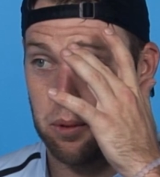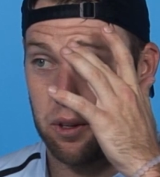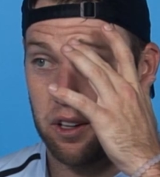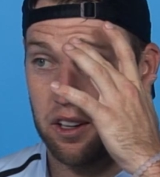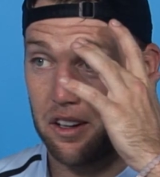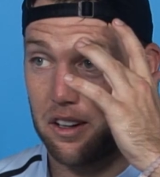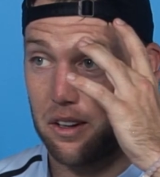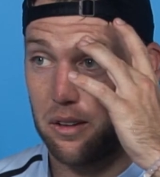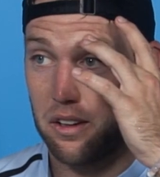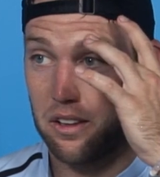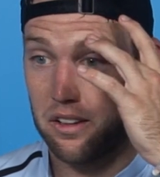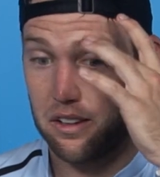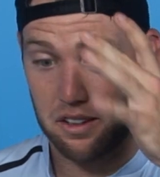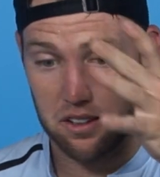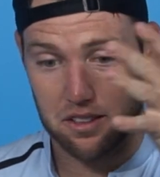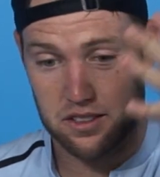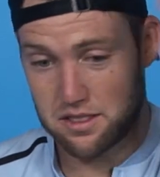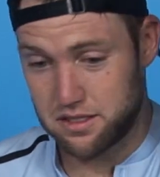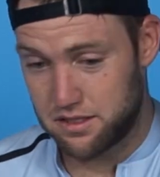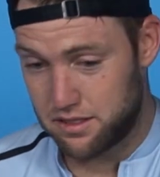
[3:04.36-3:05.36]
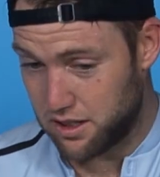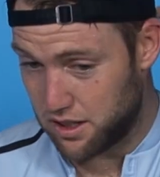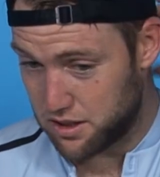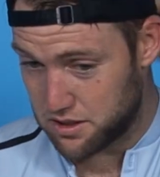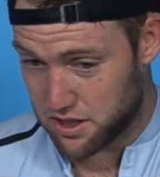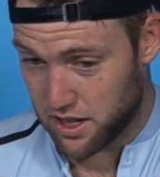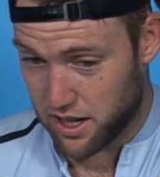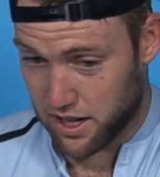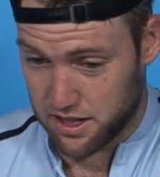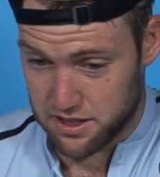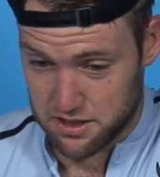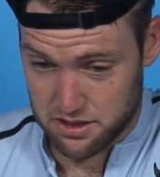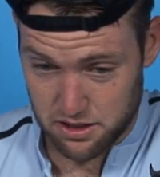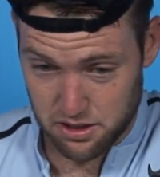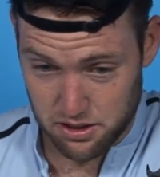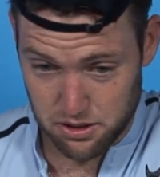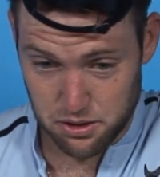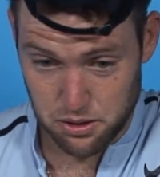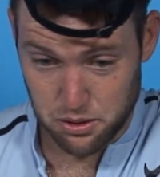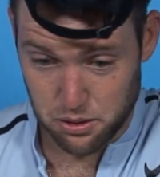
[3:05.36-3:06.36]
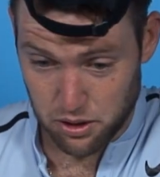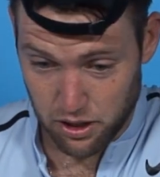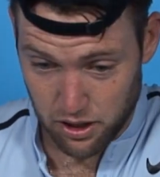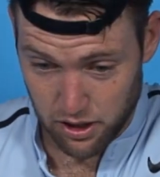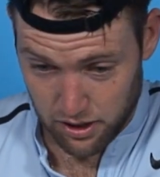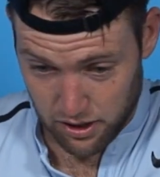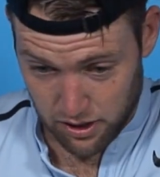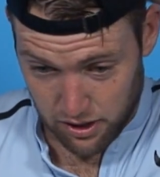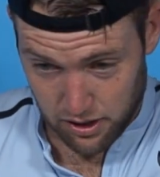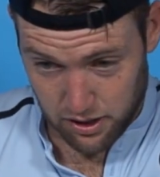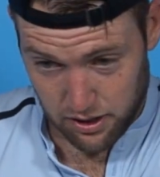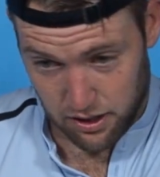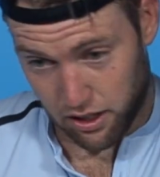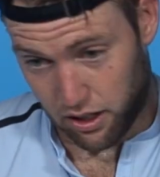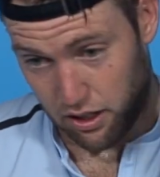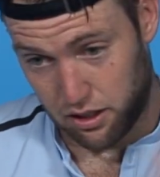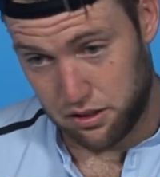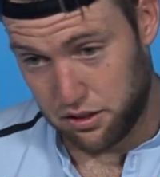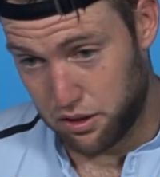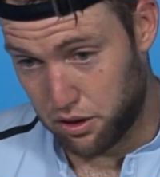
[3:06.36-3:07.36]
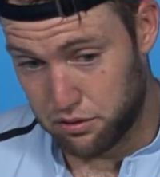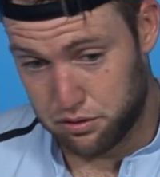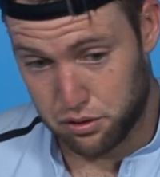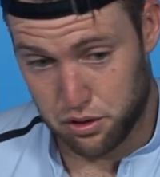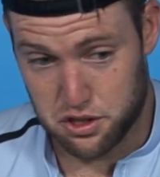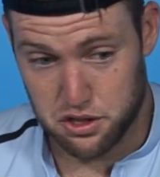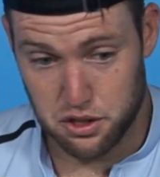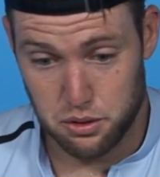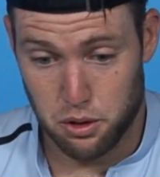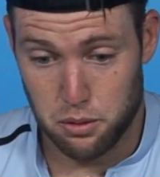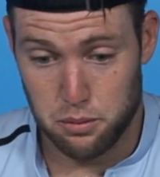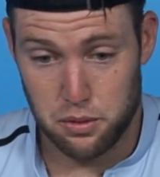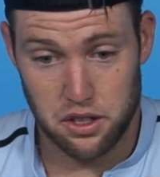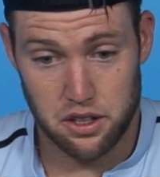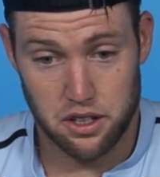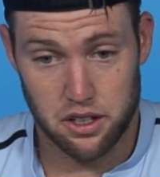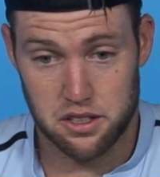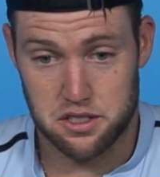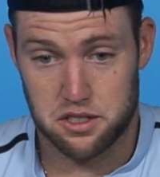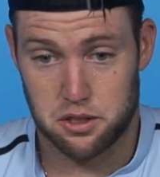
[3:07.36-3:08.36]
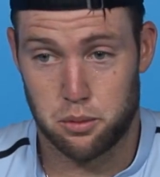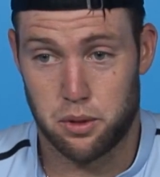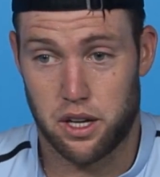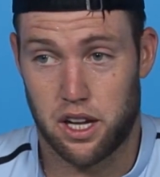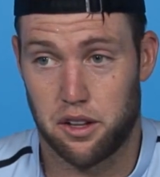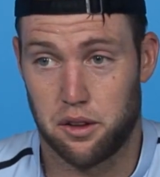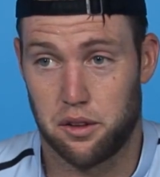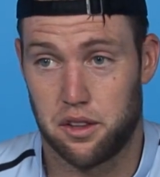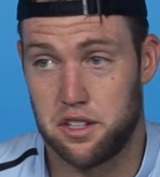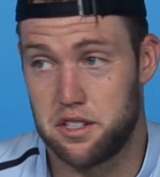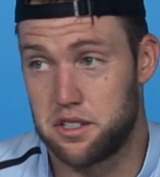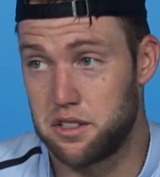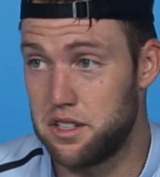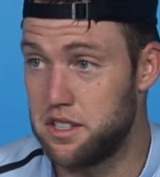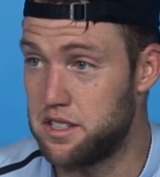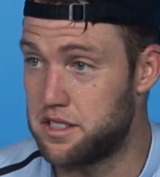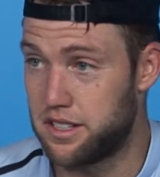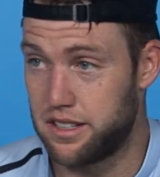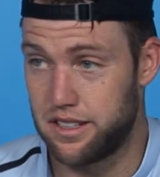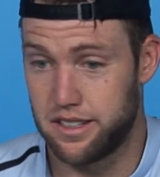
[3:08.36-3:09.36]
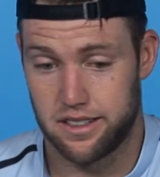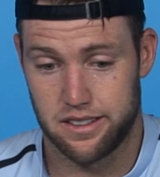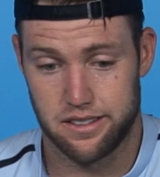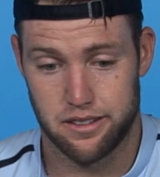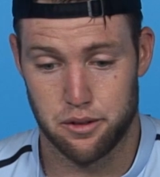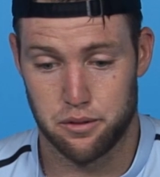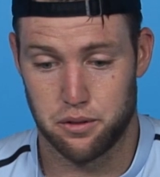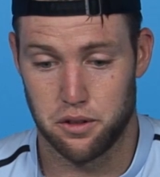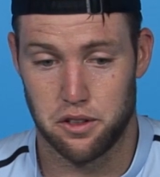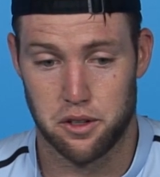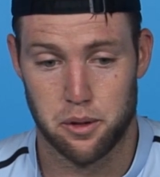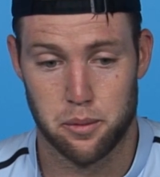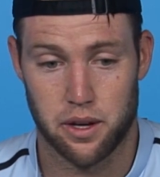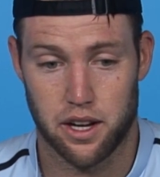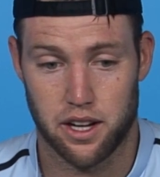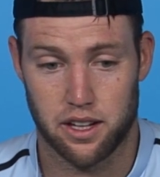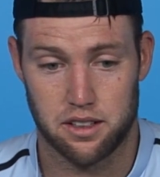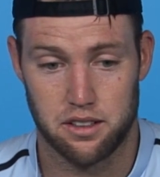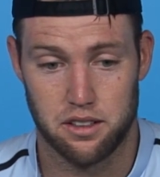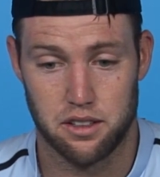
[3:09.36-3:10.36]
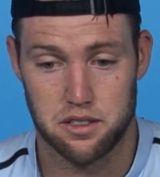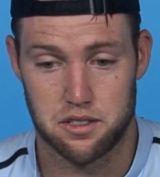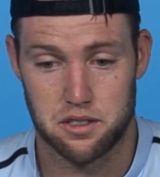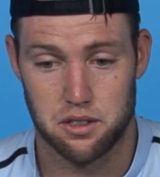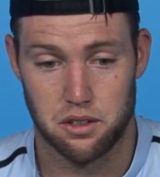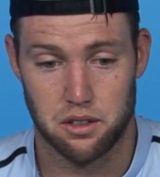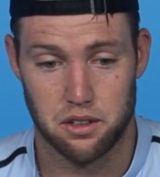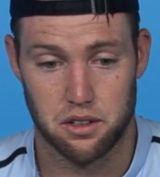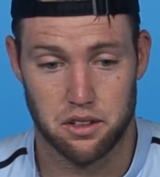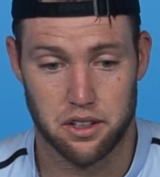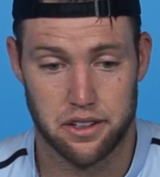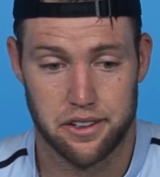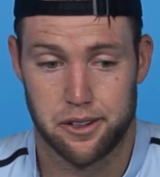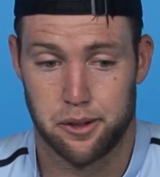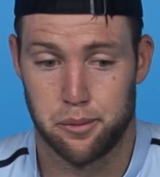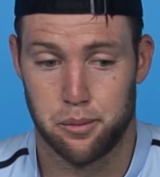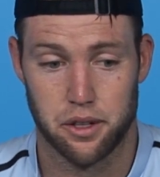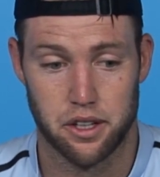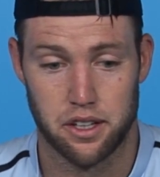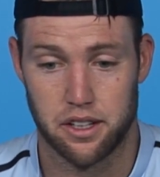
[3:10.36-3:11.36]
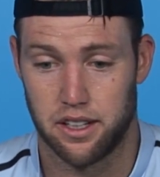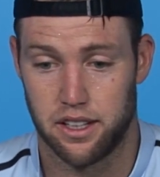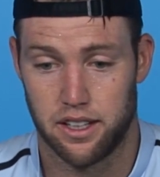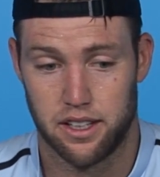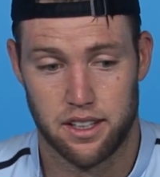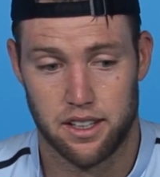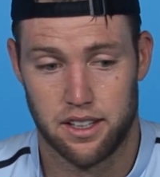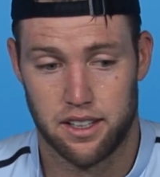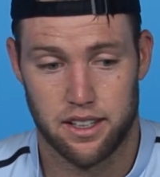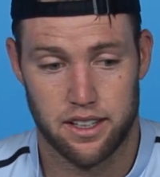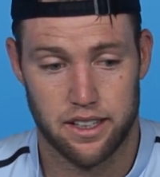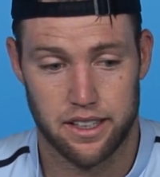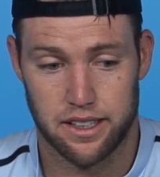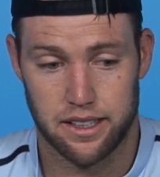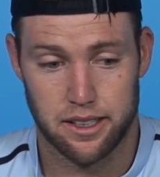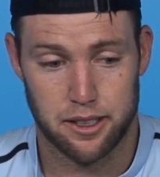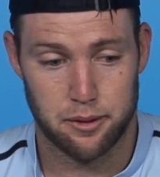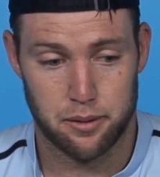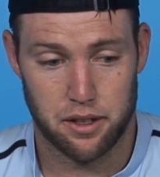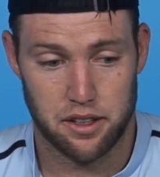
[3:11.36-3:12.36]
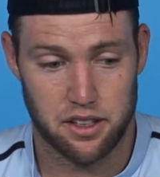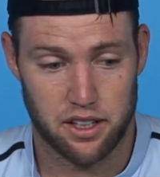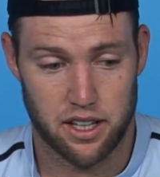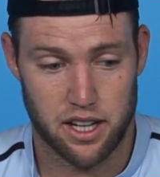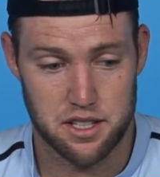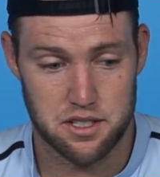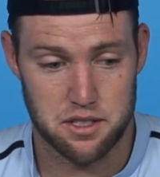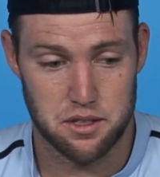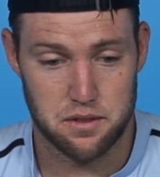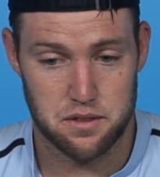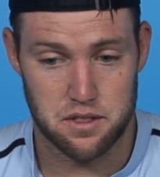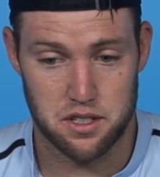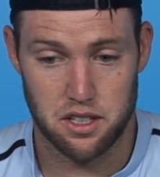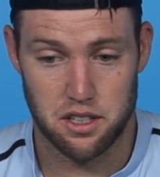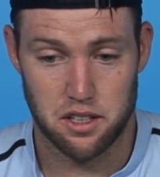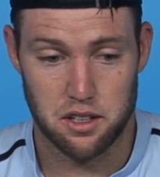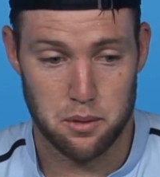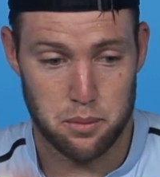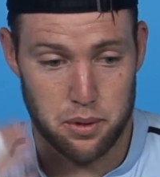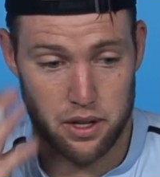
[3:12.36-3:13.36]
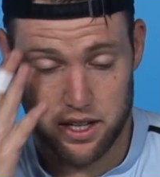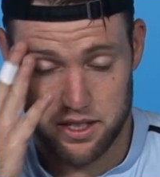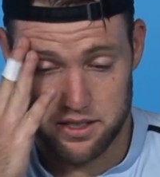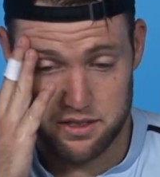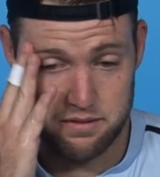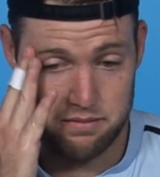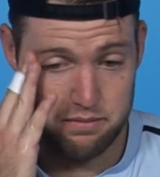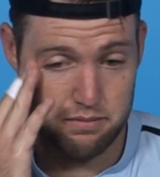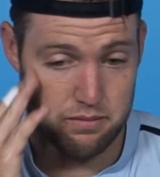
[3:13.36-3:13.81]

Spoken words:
player, whether it's those guys, who are, unfortunately won't be there, still battling with injuries. Hopefully they're back, sooner than later. But I think, as you've seen in the past